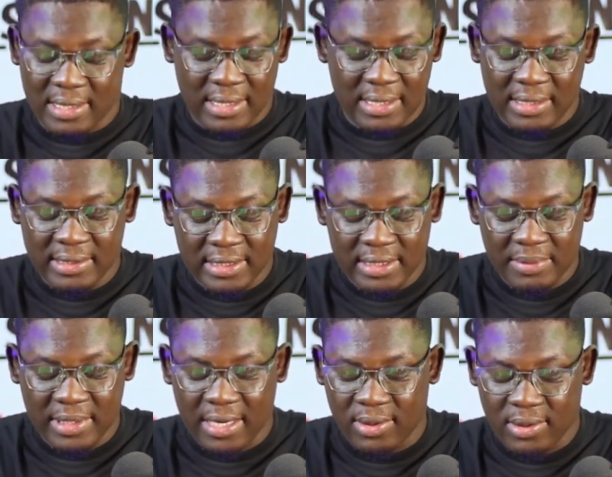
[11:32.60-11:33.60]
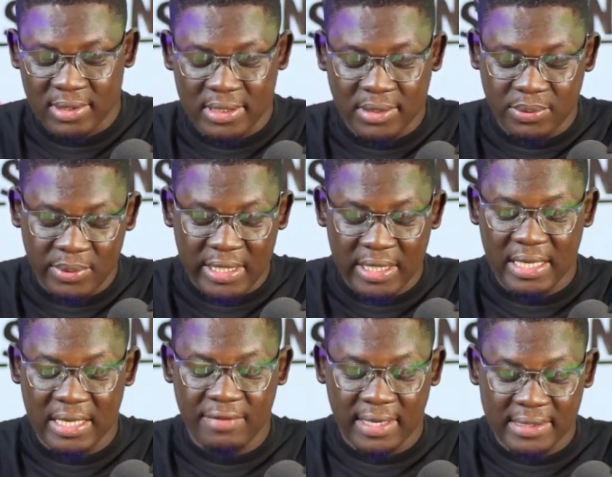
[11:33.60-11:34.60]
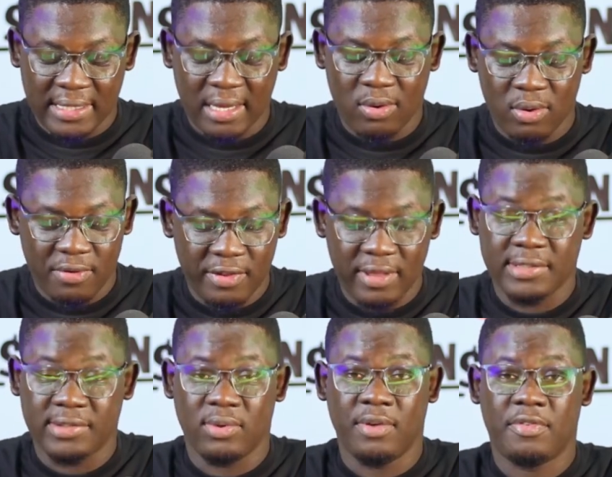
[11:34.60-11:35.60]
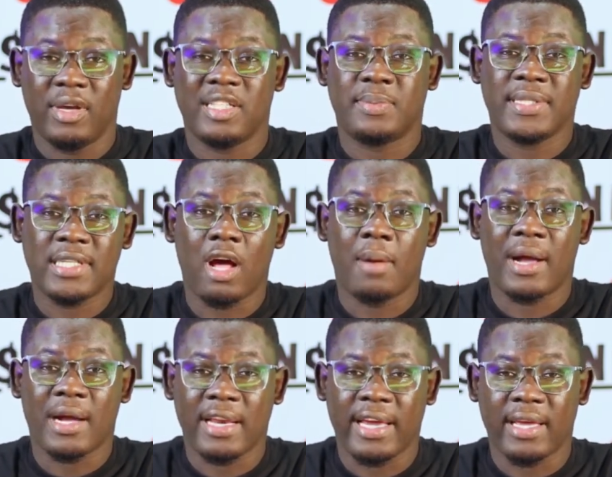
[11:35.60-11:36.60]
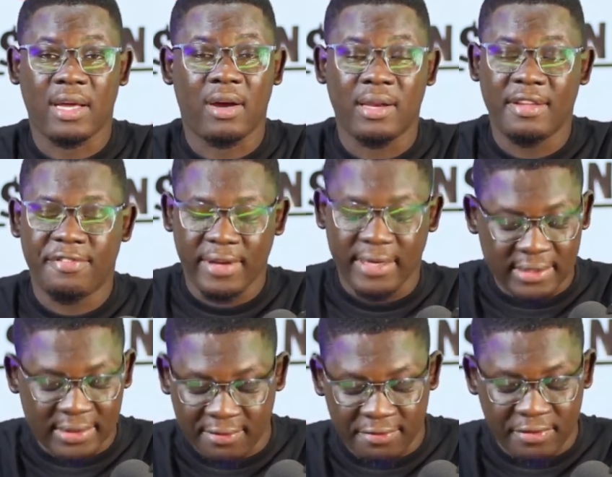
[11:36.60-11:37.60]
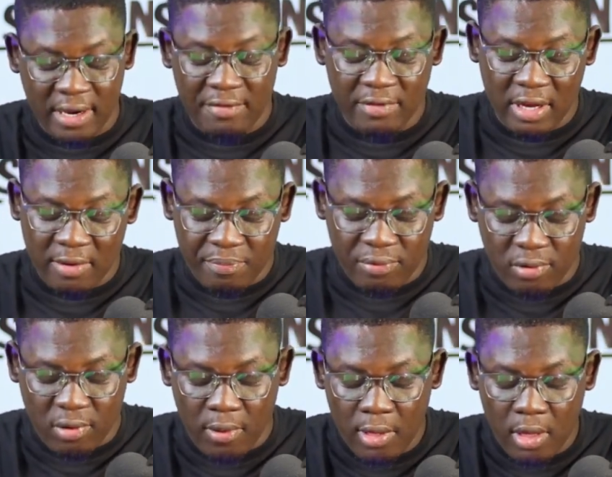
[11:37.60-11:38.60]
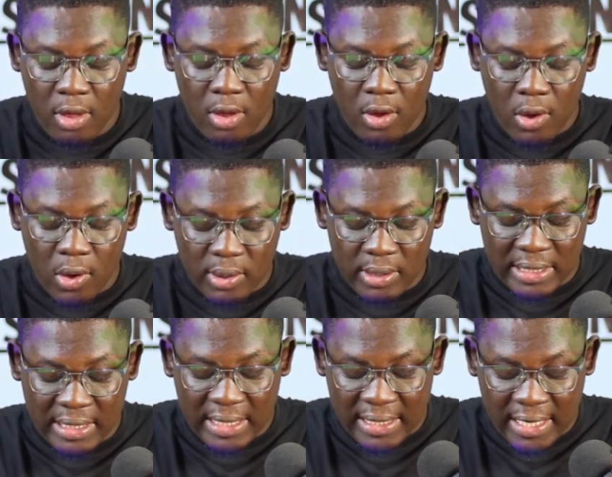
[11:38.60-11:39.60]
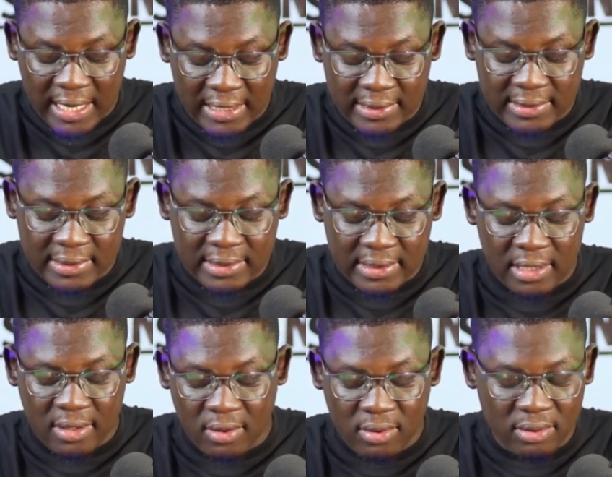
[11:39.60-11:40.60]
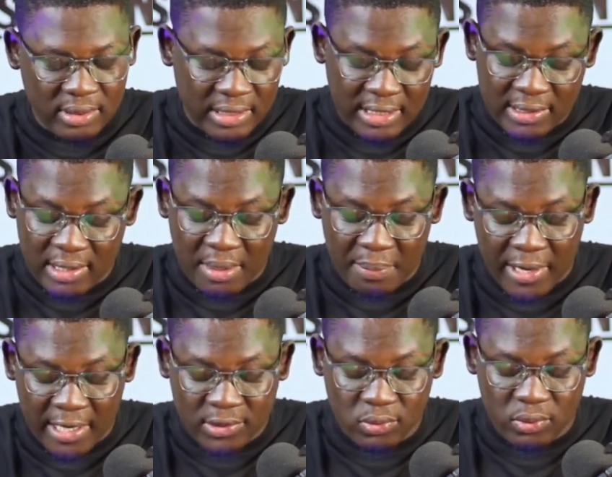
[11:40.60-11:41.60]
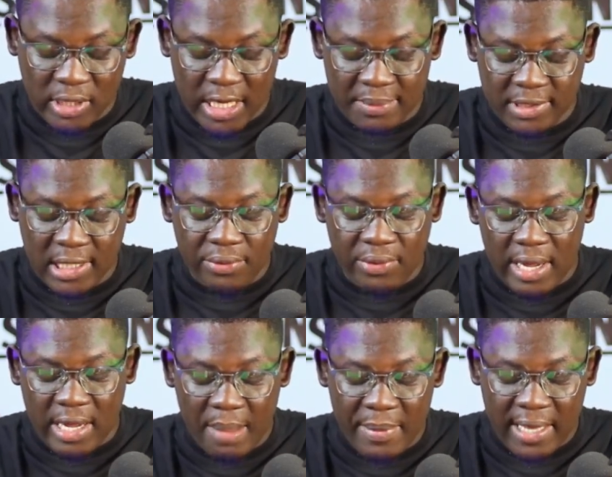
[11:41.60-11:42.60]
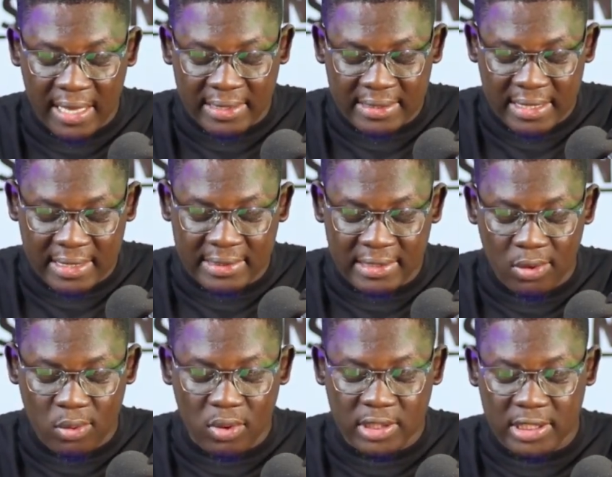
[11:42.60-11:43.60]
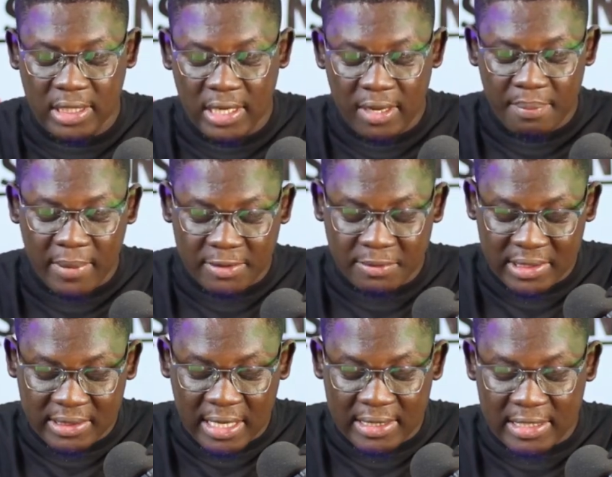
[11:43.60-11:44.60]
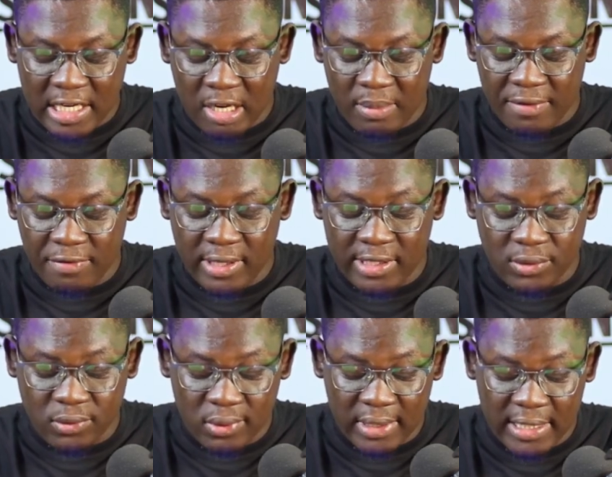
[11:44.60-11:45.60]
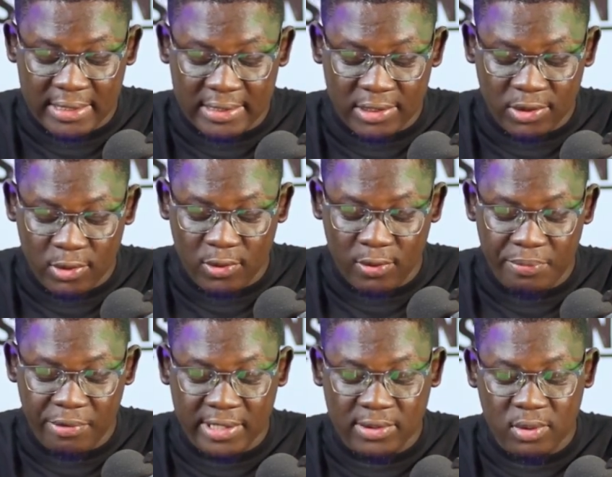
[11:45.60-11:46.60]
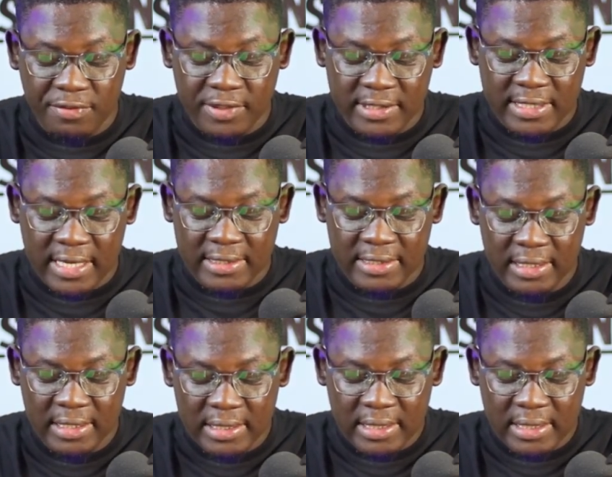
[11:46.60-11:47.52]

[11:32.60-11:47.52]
this team cannot really give us that confidence going forward, especially our back line, our defense. Very, very poor on the night or in the past two games. Shadrach Amegan says, the coach must be sacked now before it's too late. Yo, Prince Kofi says,